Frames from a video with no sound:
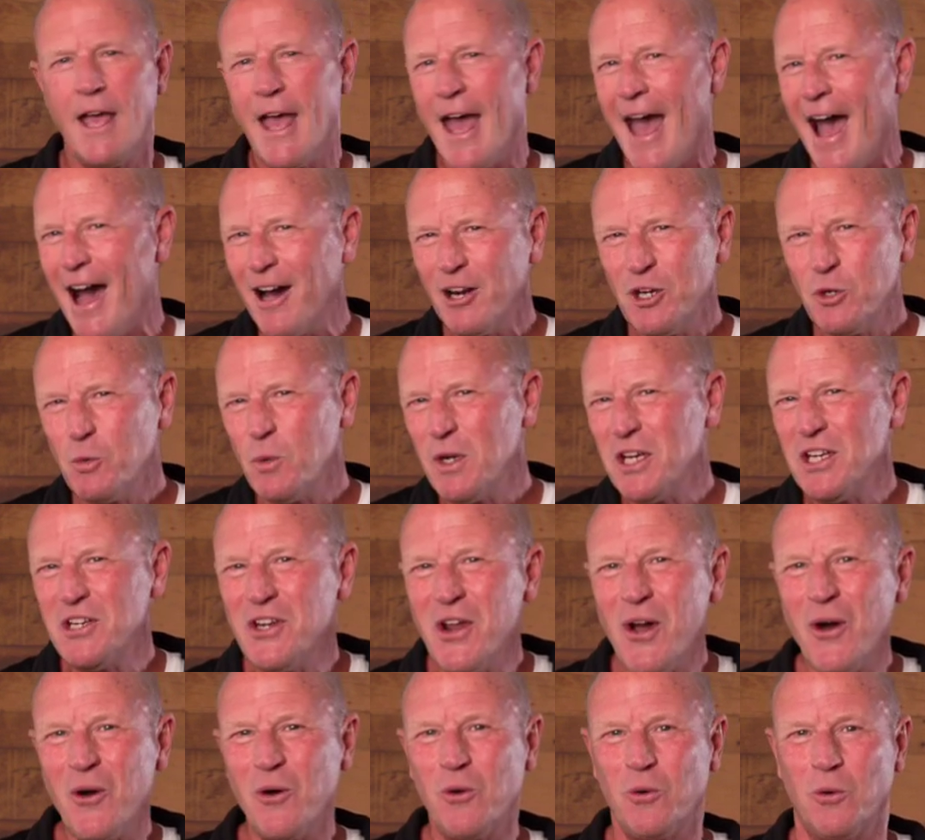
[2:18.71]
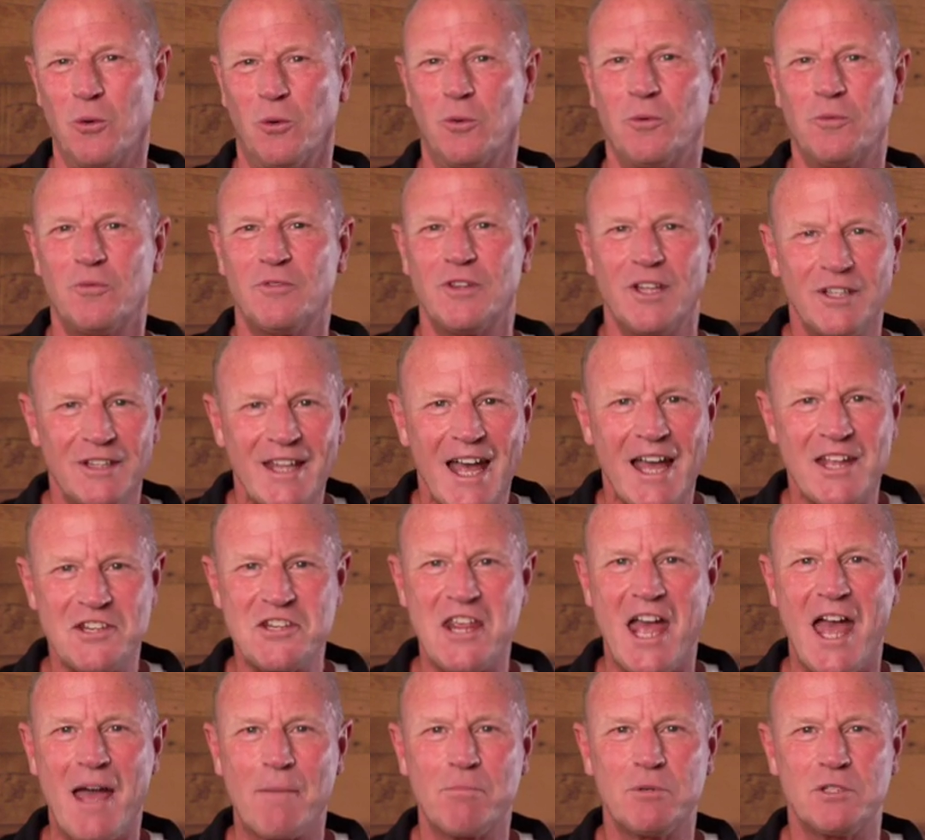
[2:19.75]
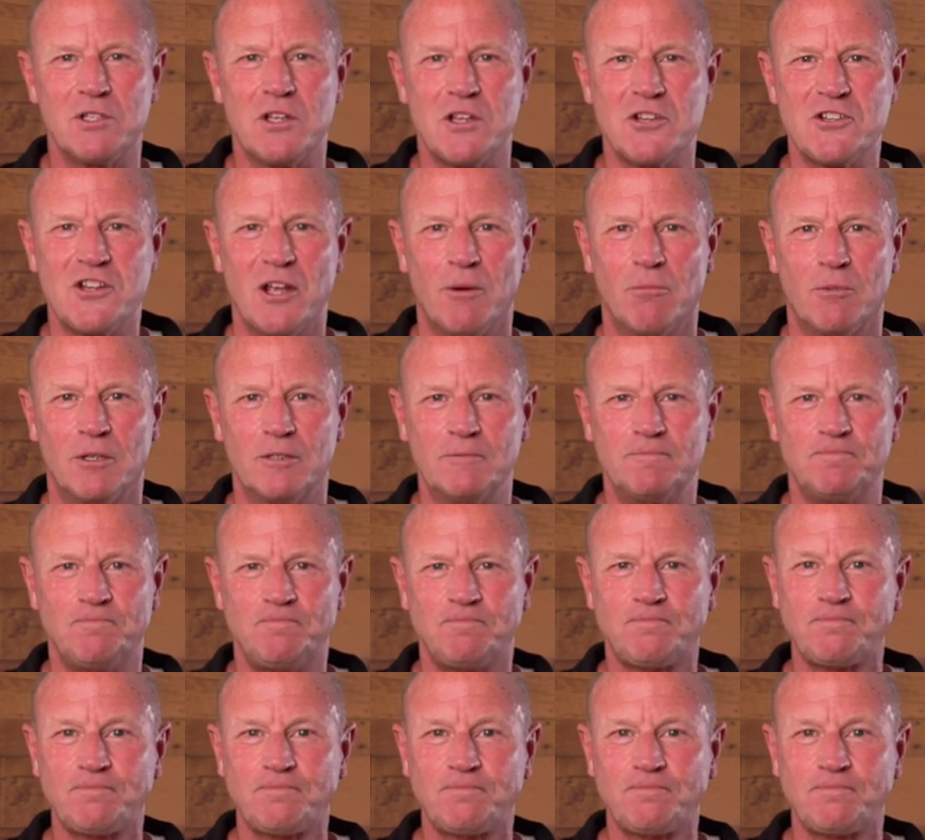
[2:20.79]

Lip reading: How do we know that that's happened to someone?